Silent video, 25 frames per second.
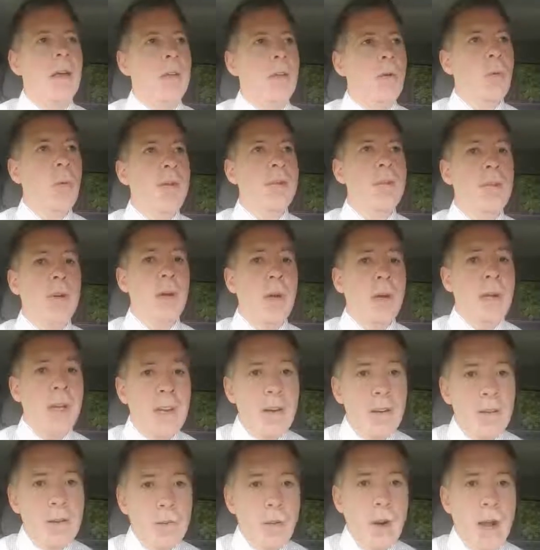The ones that are
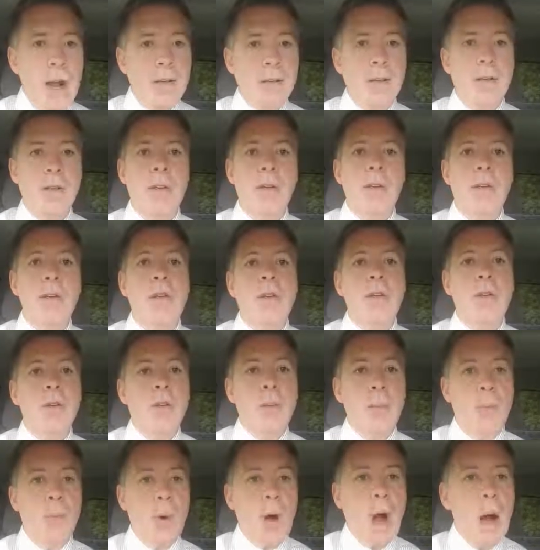indirect, you
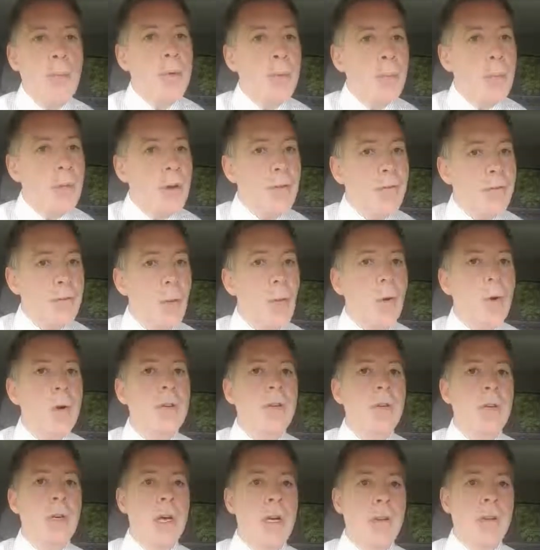can probably
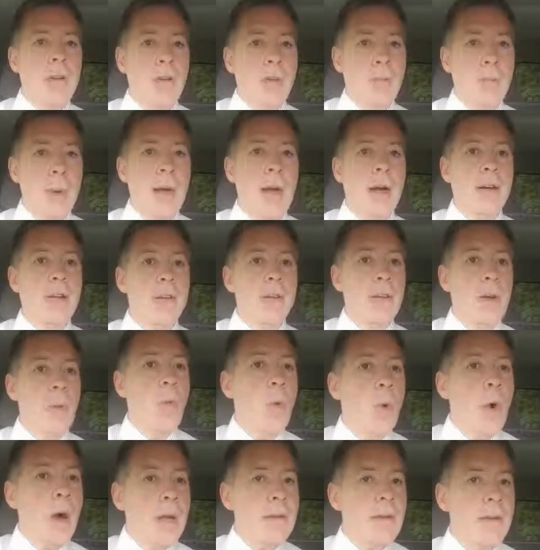afford to cut those back
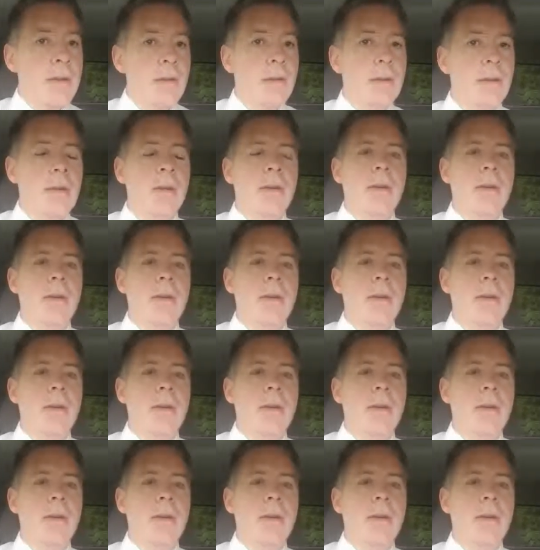somewhat,